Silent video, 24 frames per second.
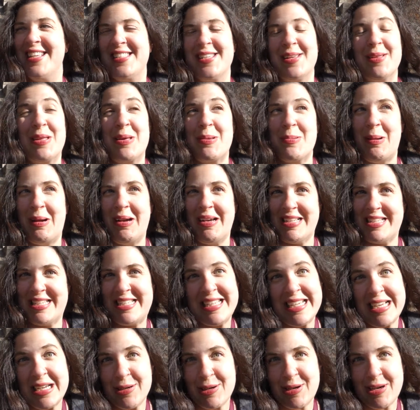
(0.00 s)
Something about a
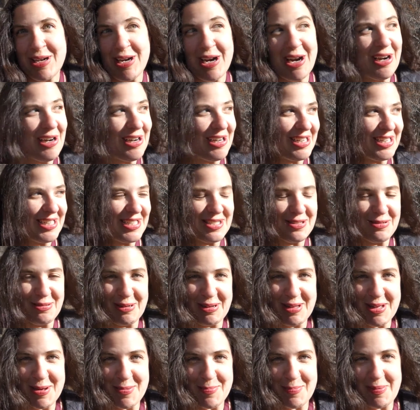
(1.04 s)
secret garden is
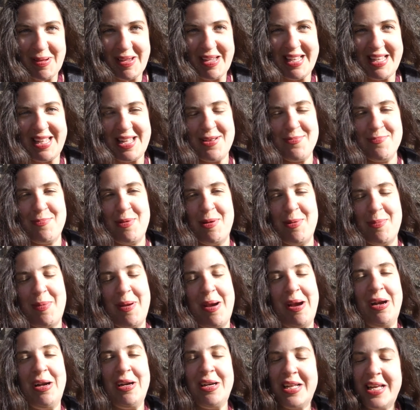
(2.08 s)
really appealing, but
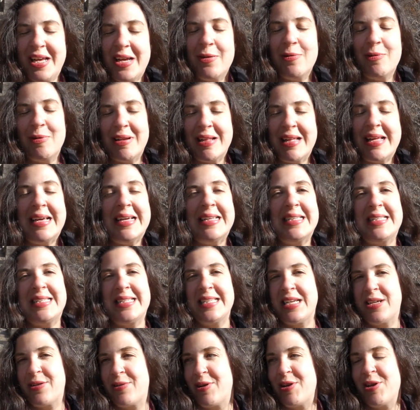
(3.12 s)
apparently it really is
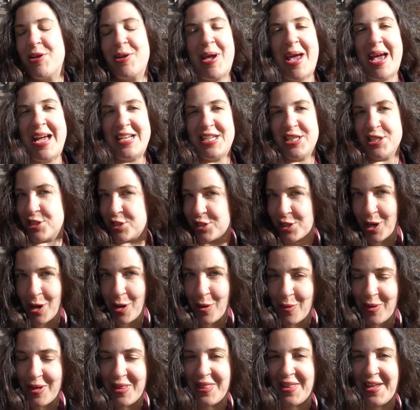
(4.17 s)
secret. You can't just
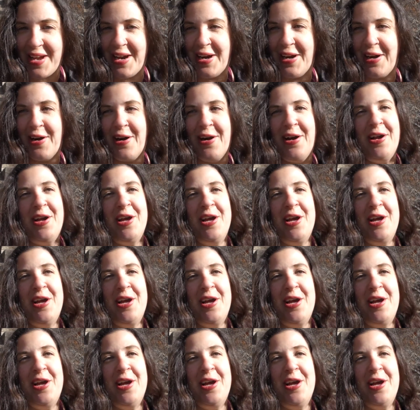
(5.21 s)
go in there.